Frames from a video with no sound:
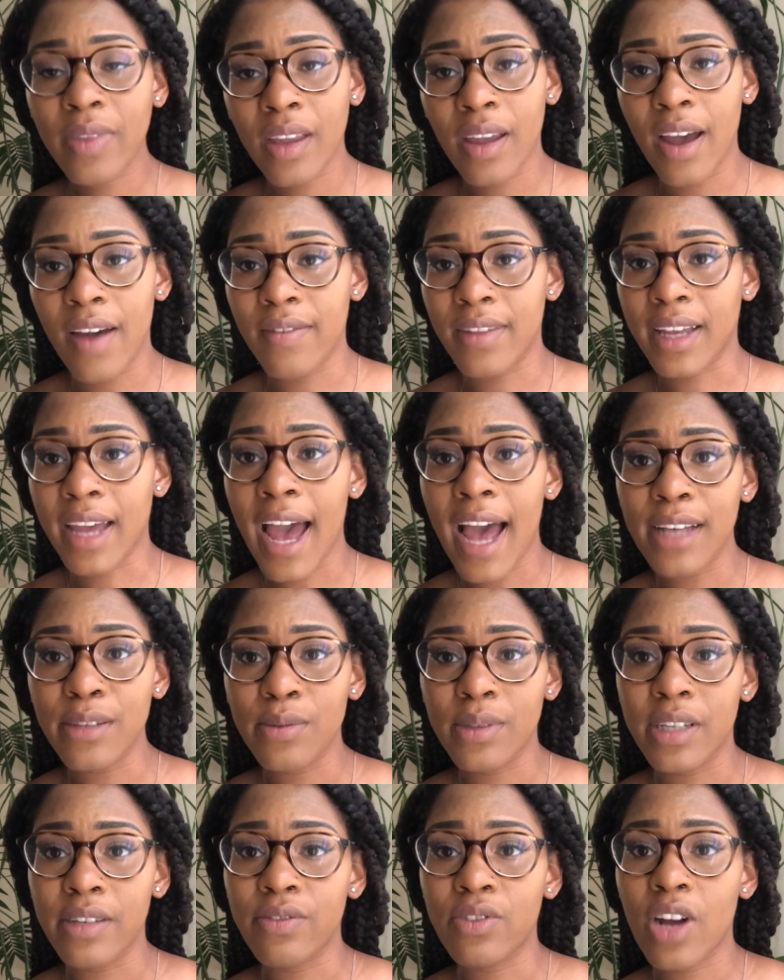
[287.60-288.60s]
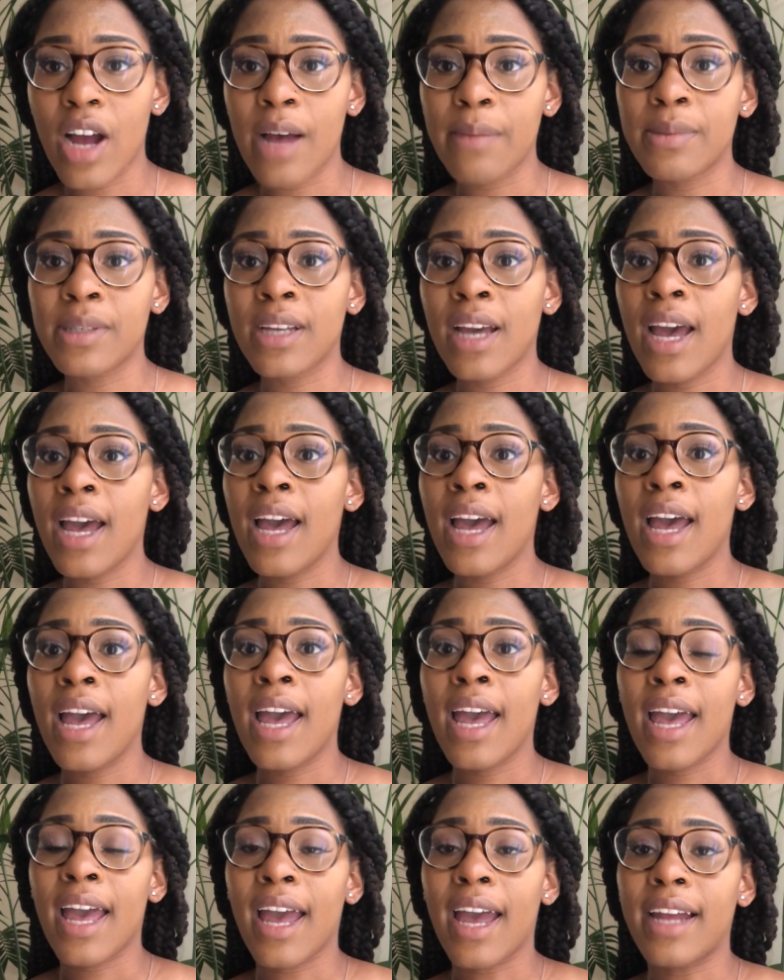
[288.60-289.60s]
of the gas relief drops,
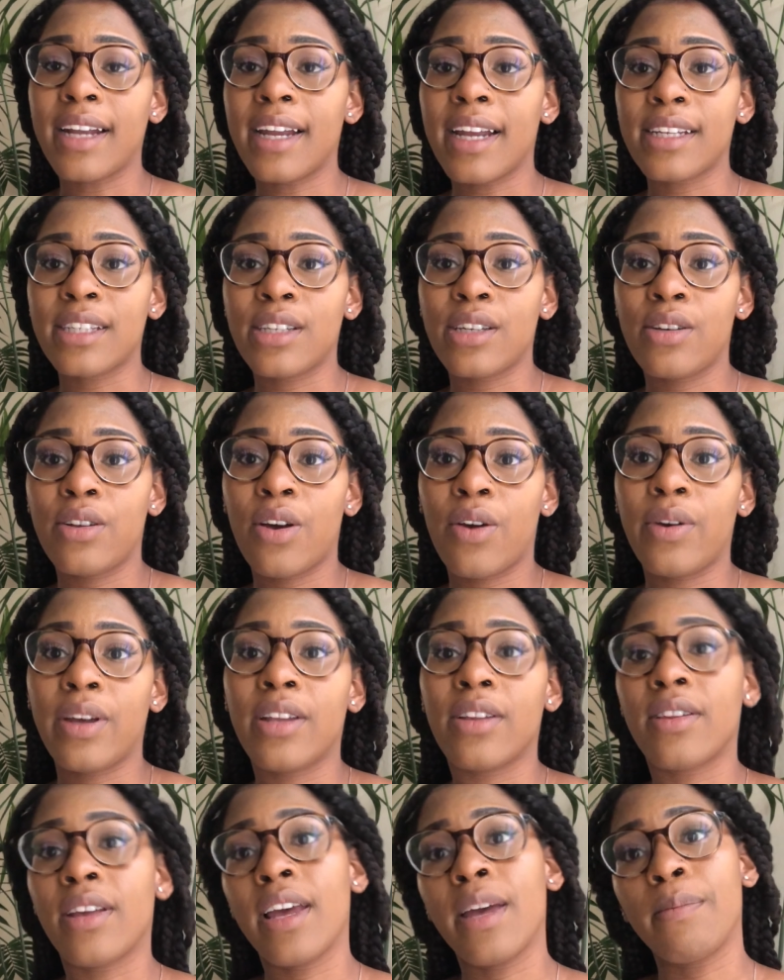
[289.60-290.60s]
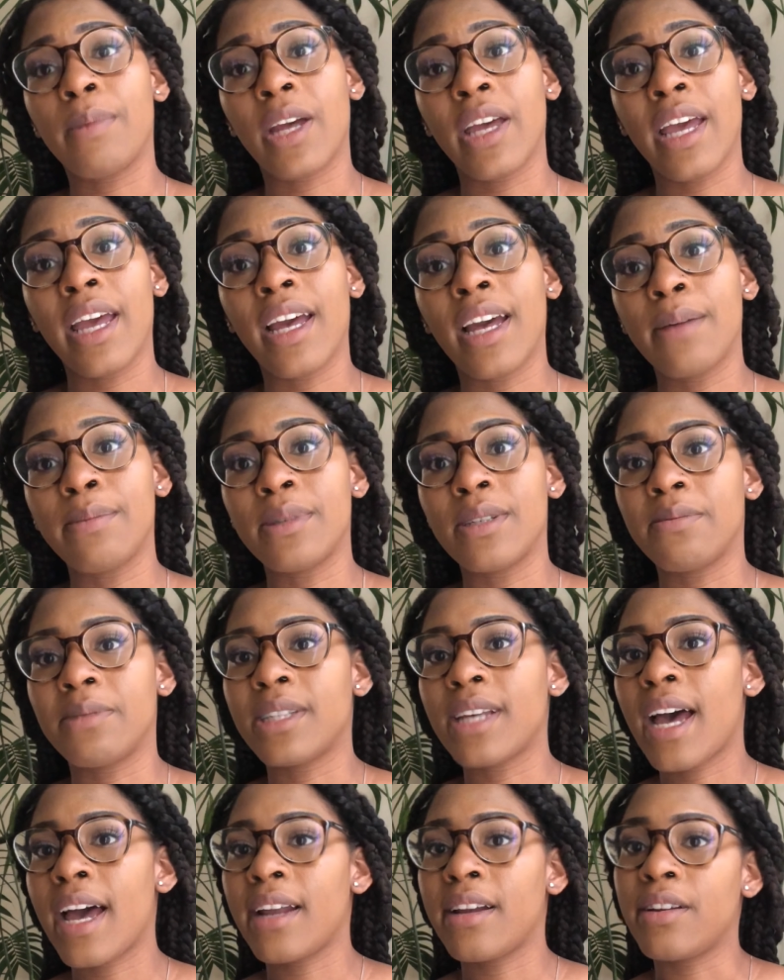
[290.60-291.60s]
and next thing you know, either the hiccups
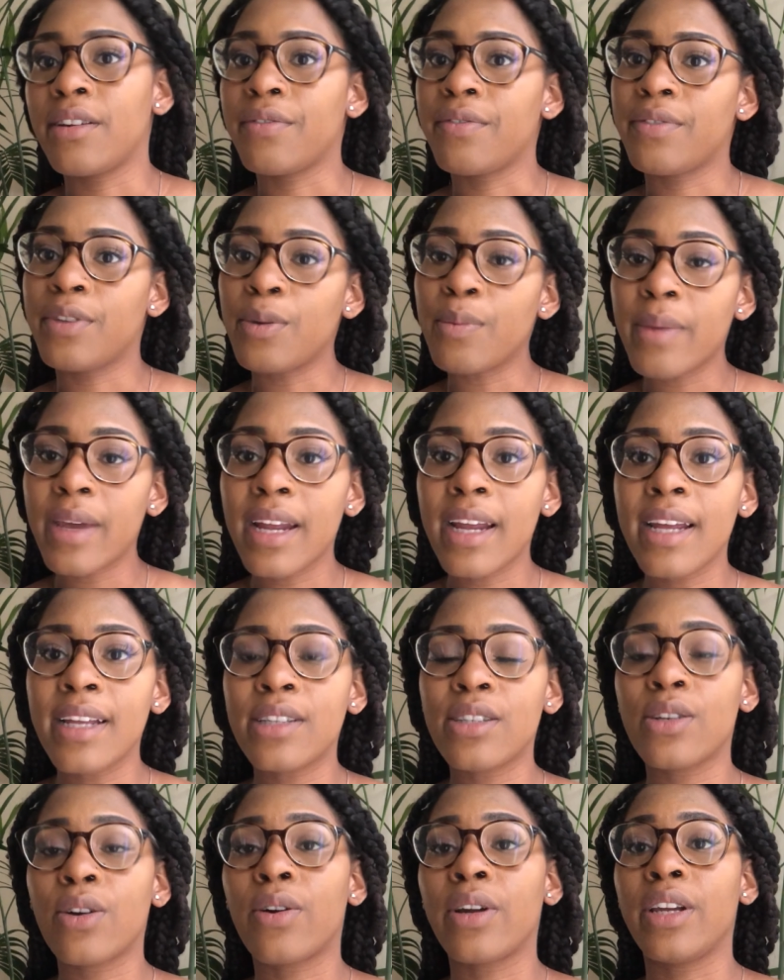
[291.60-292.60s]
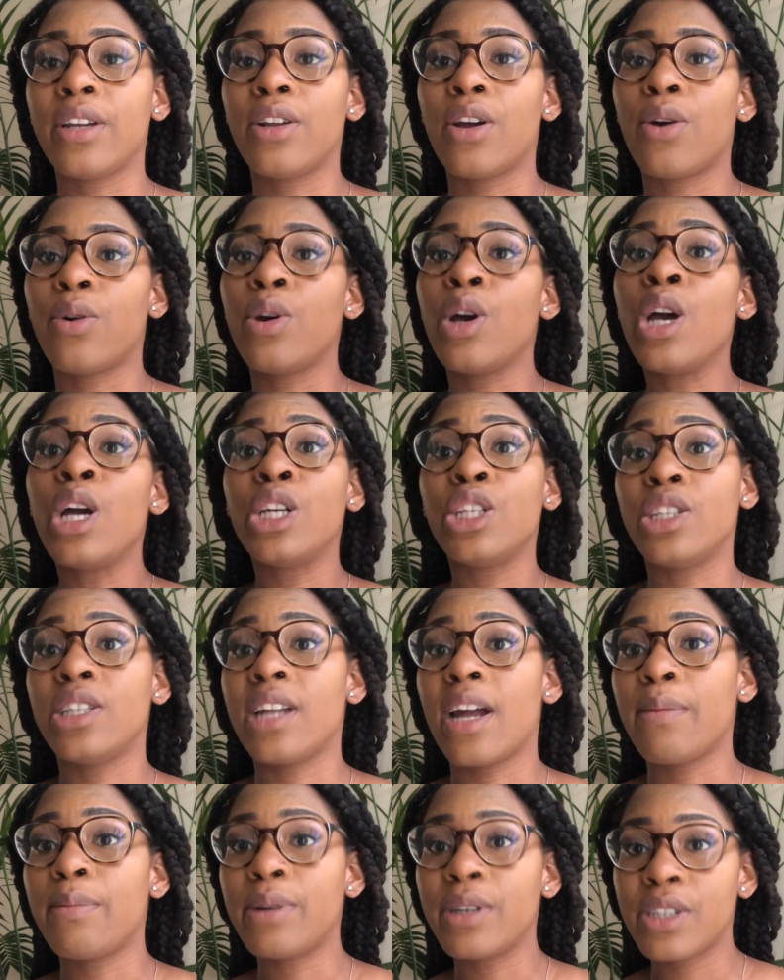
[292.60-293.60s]
subside in a few minutes, or she's
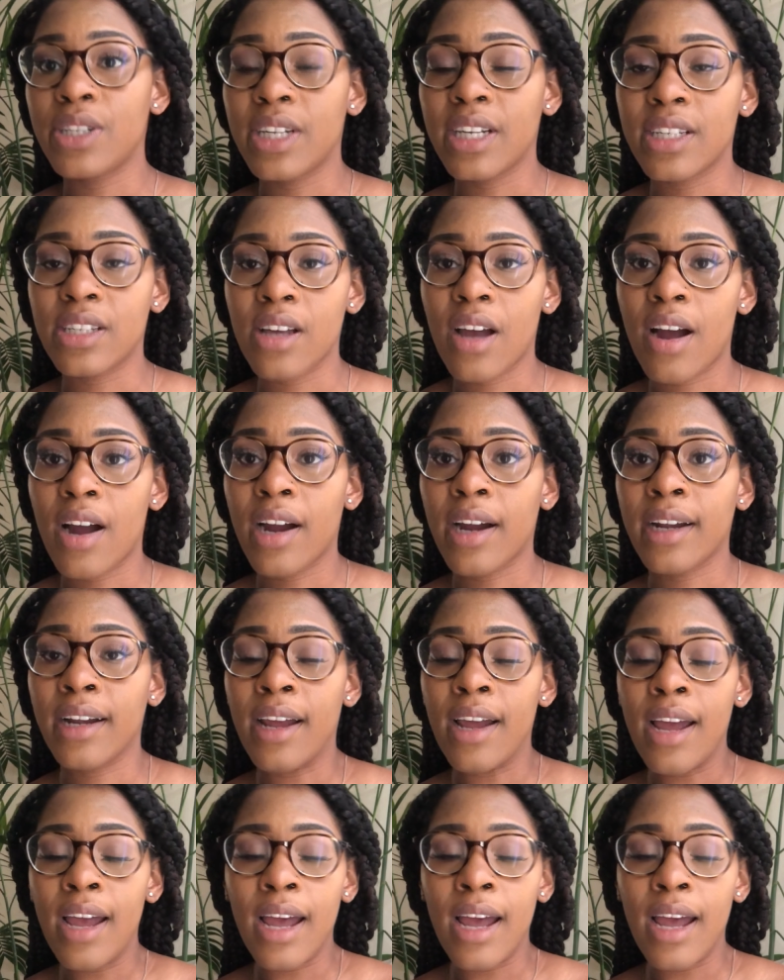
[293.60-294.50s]
not pushing as hard.